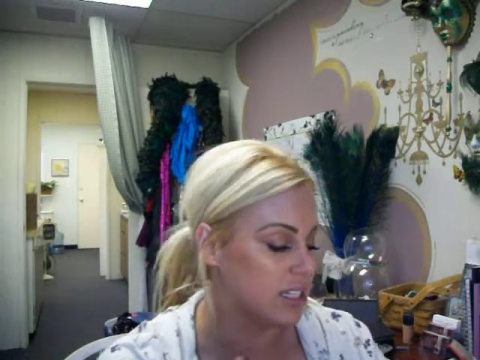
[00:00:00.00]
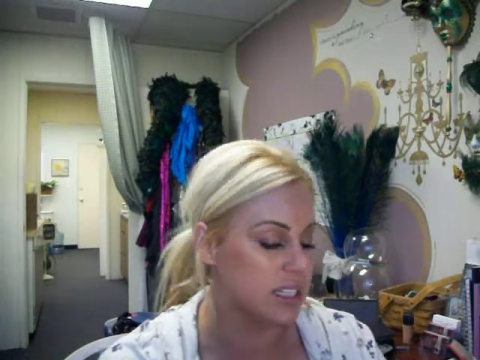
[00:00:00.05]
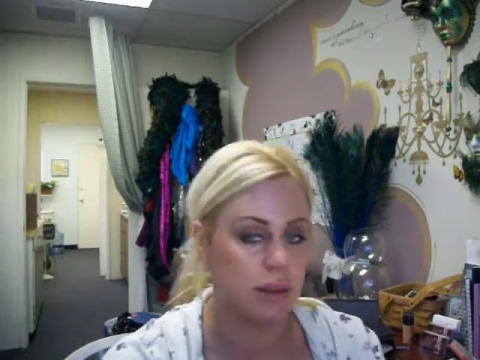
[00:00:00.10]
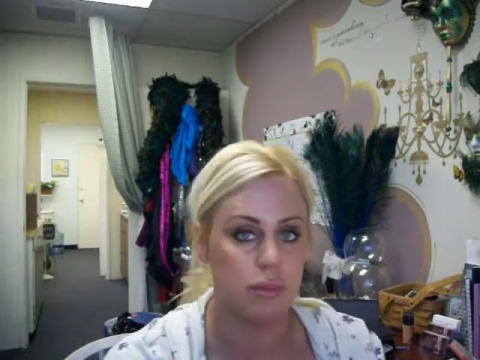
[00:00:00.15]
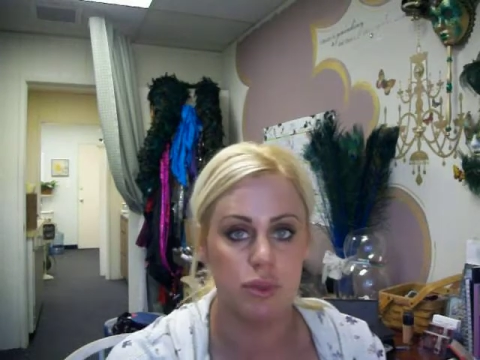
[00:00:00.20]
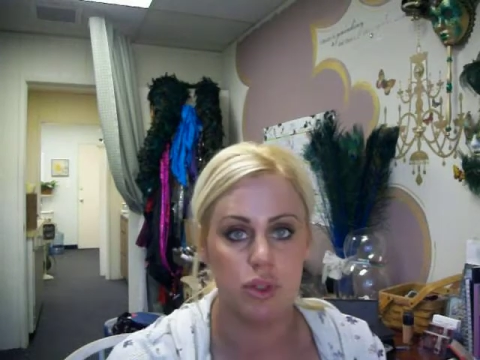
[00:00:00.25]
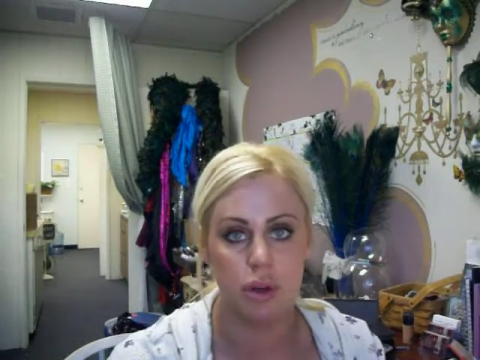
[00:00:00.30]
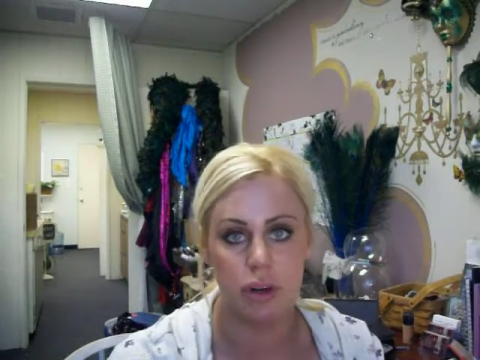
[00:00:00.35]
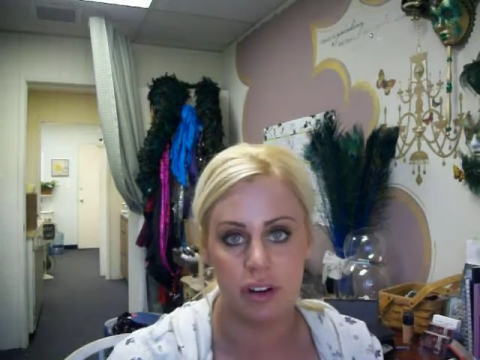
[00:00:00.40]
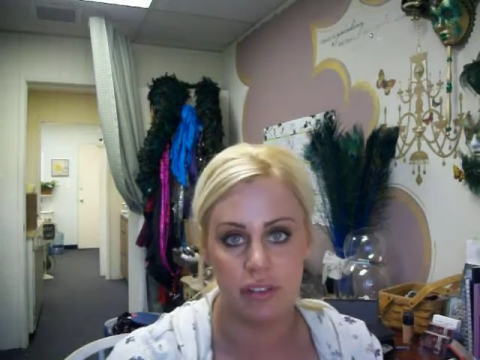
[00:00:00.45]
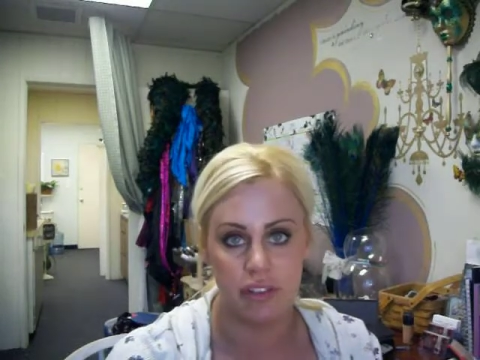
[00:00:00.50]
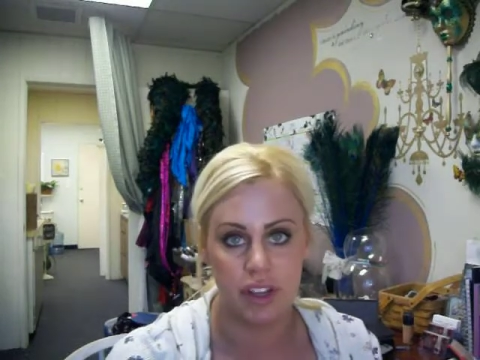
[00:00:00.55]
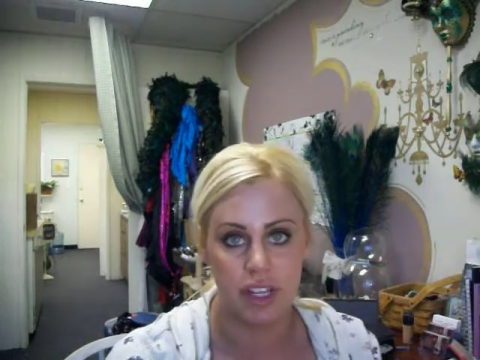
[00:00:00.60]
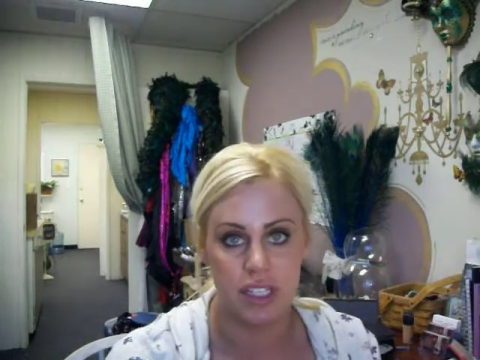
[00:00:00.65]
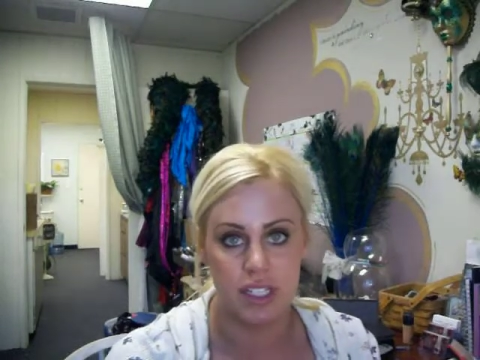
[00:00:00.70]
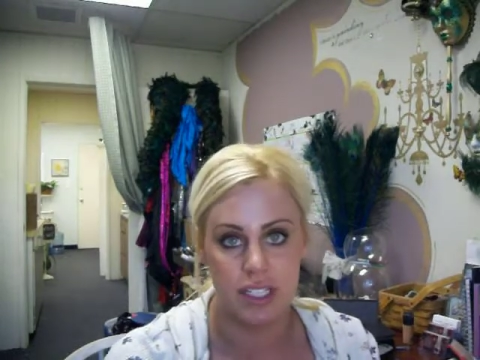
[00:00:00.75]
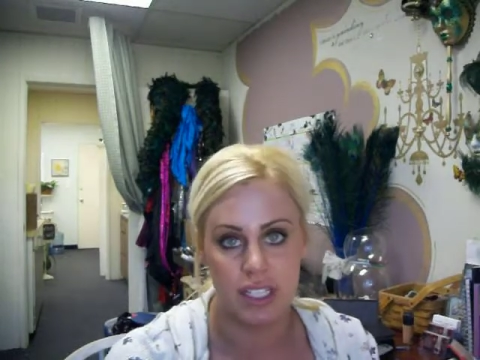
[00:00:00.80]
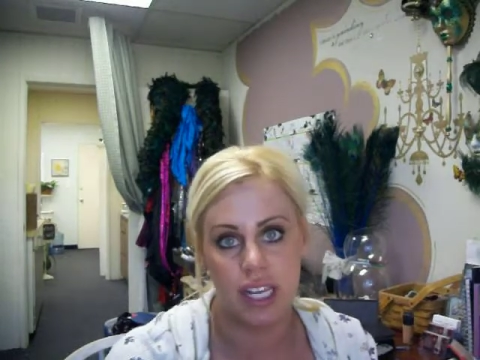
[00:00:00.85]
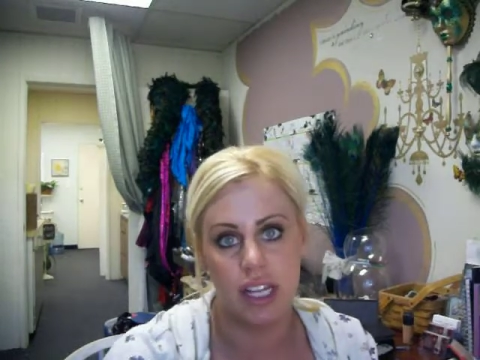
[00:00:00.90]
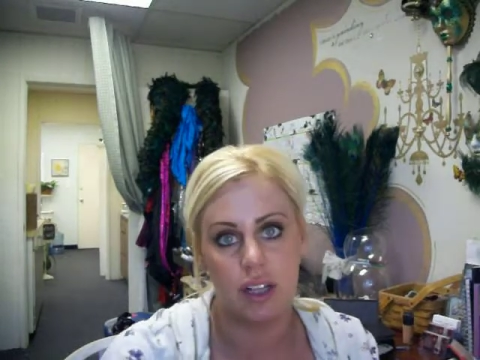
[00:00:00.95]
some sort of
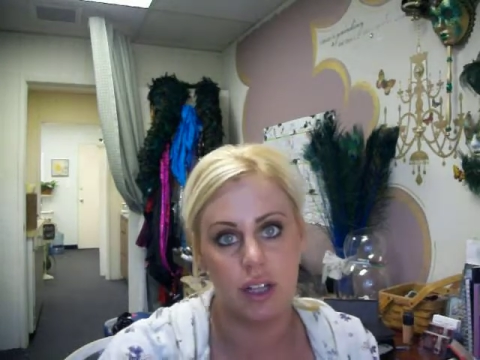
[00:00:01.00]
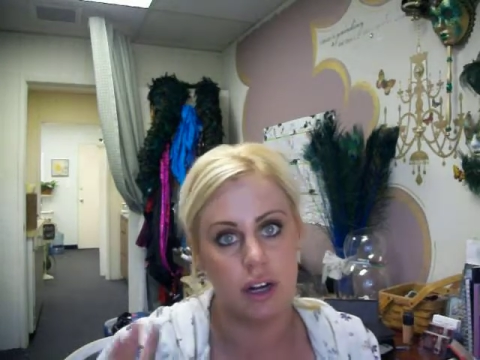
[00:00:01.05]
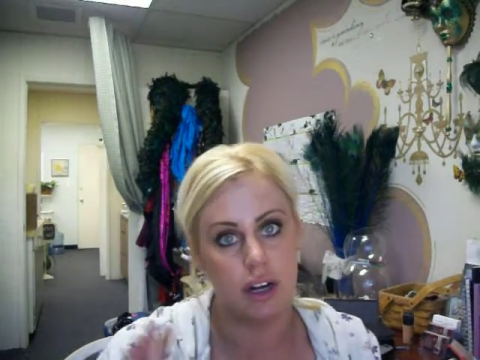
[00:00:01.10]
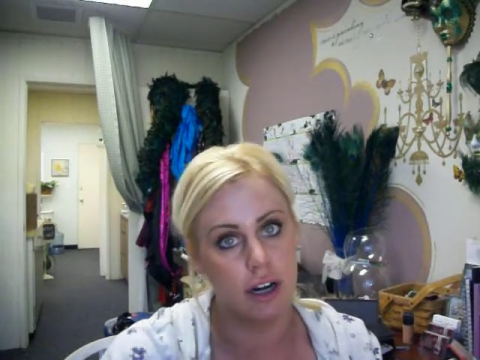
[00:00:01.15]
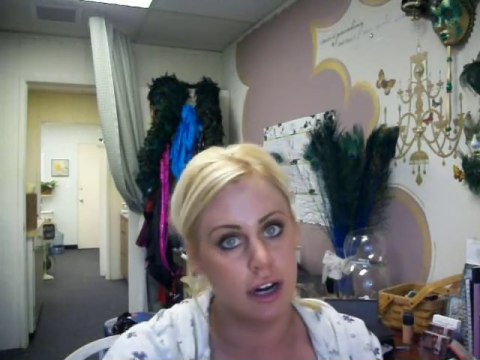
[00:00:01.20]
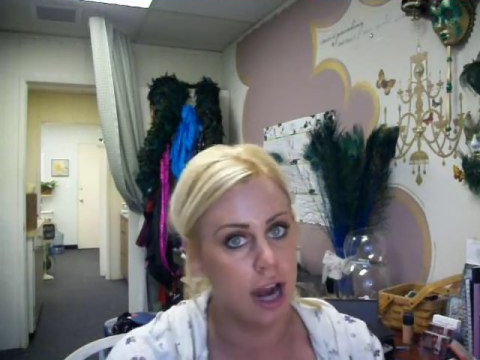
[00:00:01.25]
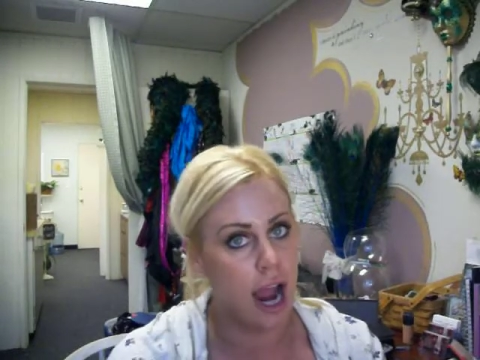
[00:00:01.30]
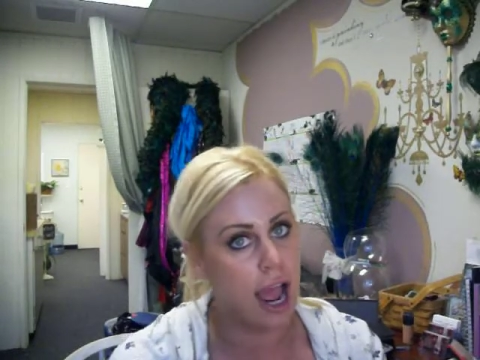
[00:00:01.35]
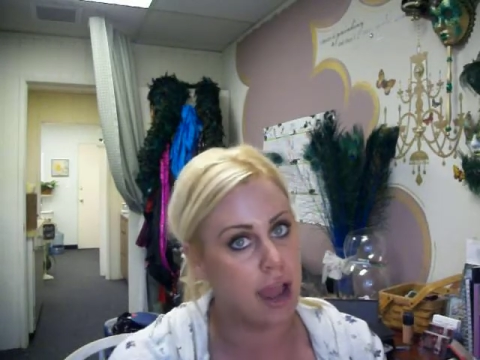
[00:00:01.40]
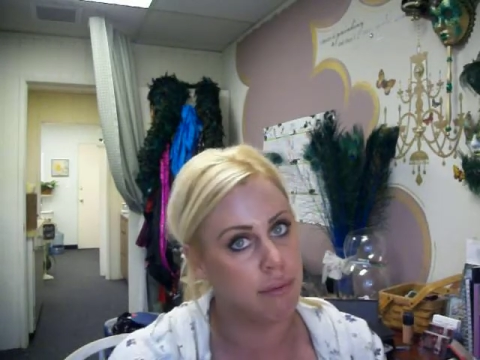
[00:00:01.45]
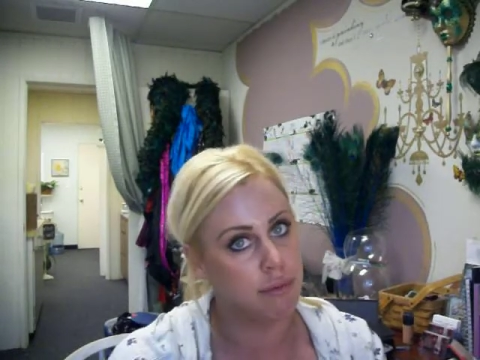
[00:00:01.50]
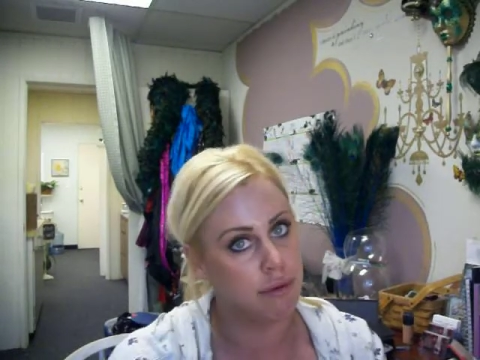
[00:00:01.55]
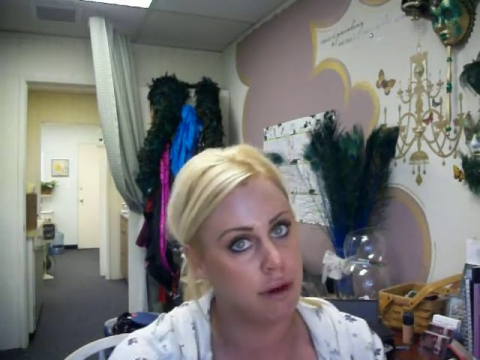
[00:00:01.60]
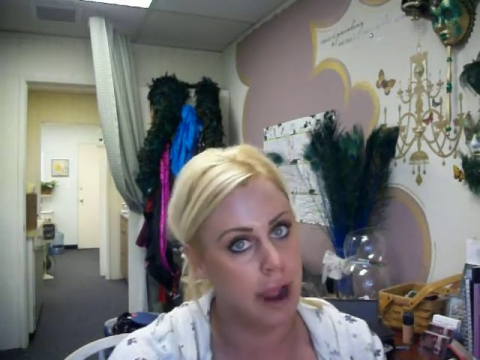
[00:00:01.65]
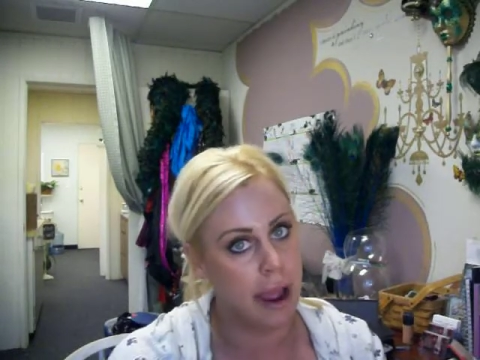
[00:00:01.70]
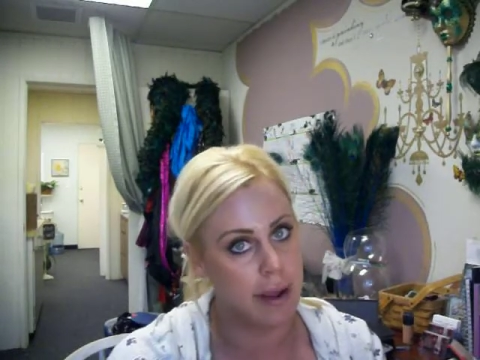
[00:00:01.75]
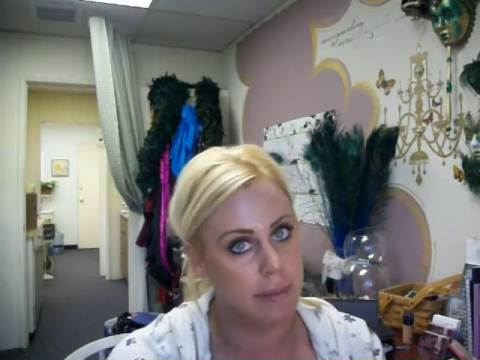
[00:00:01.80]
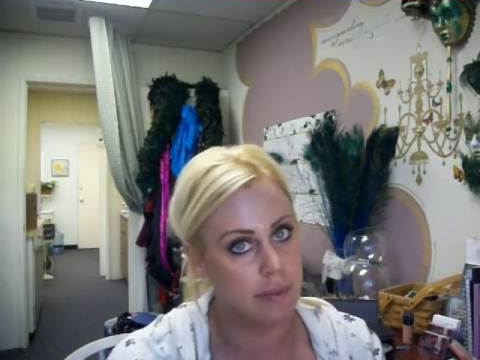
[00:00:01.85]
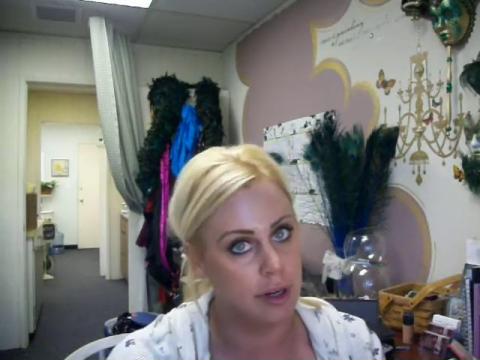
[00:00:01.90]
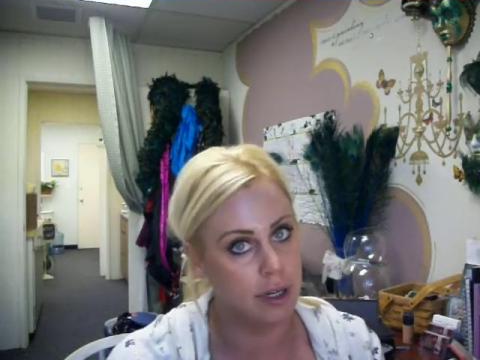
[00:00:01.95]
concealer or eye
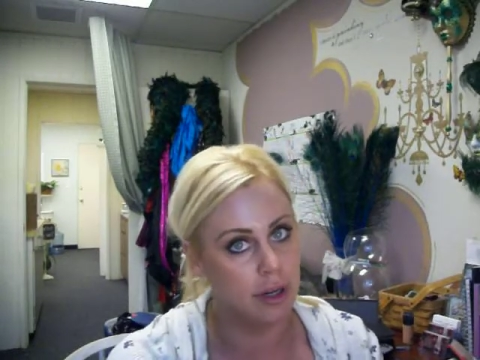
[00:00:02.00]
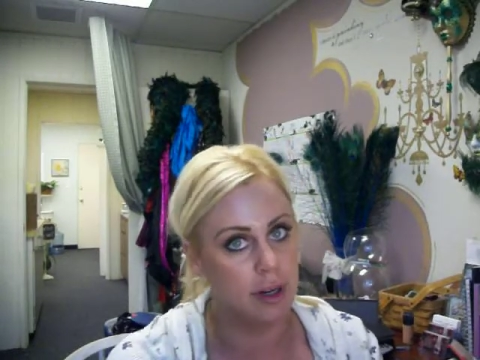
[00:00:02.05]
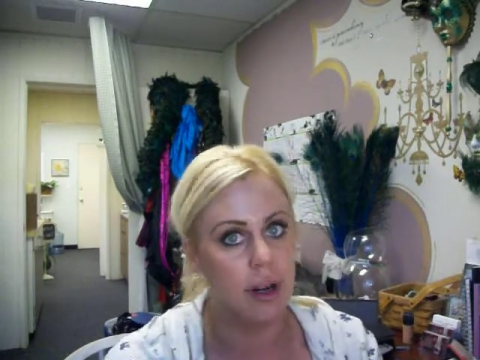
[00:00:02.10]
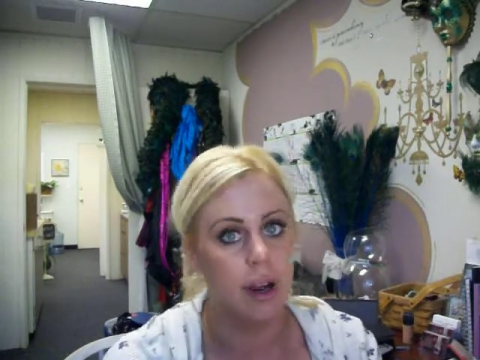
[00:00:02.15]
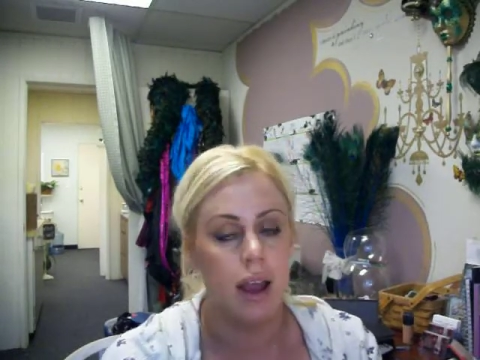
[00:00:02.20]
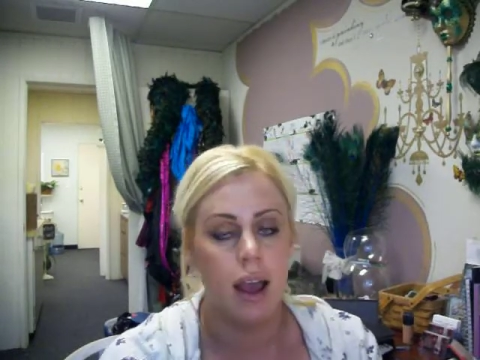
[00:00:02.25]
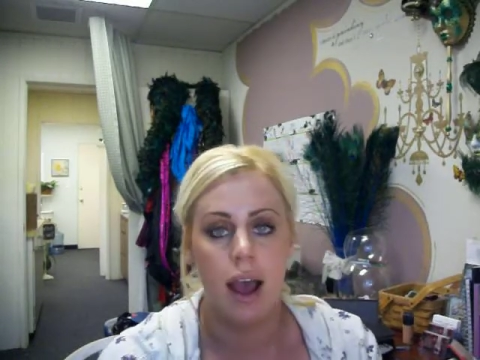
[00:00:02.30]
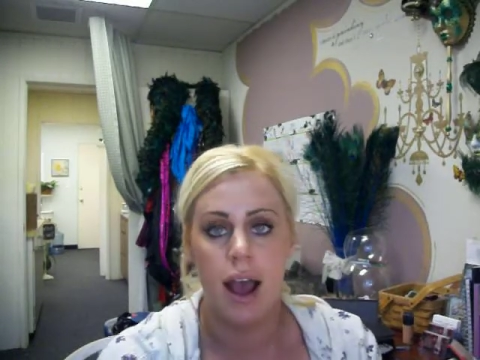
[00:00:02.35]
primer,